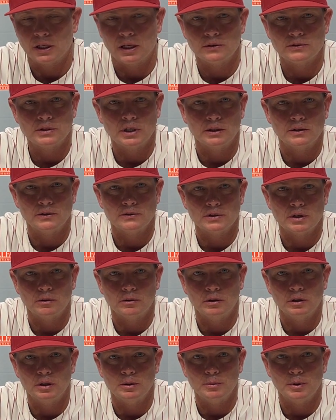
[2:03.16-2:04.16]
outside the zone a
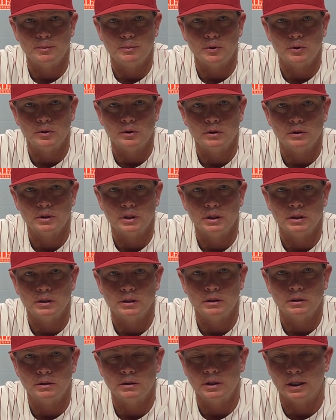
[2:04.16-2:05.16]
little bit more
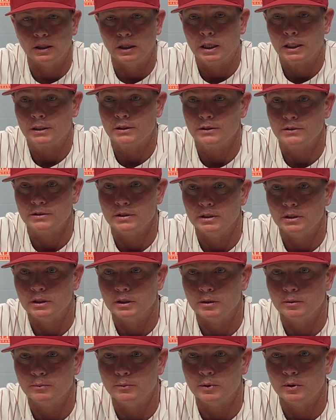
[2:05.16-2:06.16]
than I'd like to see
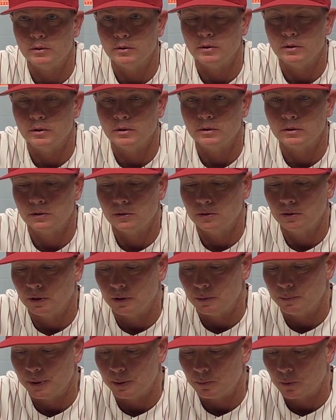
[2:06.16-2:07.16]
him, or a
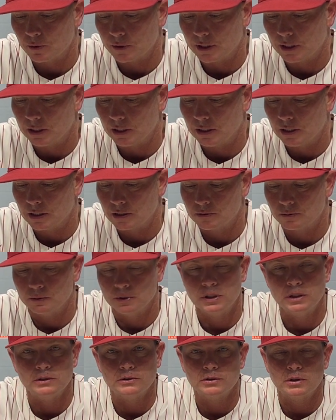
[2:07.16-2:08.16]
little bit more than he does when
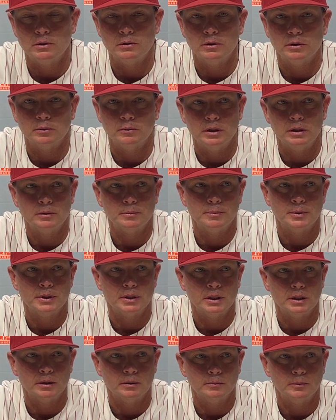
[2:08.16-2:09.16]
he's going well. But
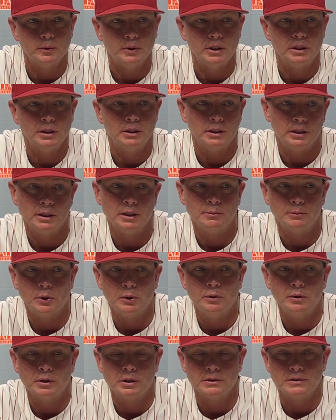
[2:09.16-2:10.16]
we need to get him
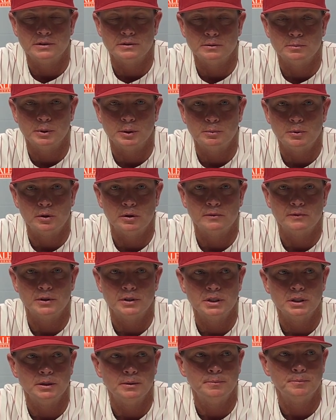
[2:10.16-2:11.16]
going because he's a big part of our
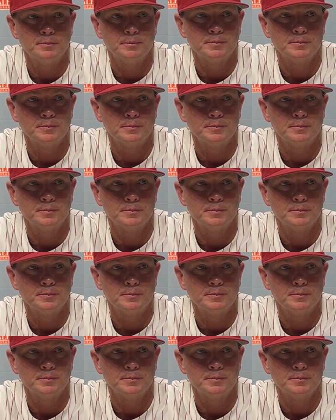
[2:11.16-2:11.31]
team.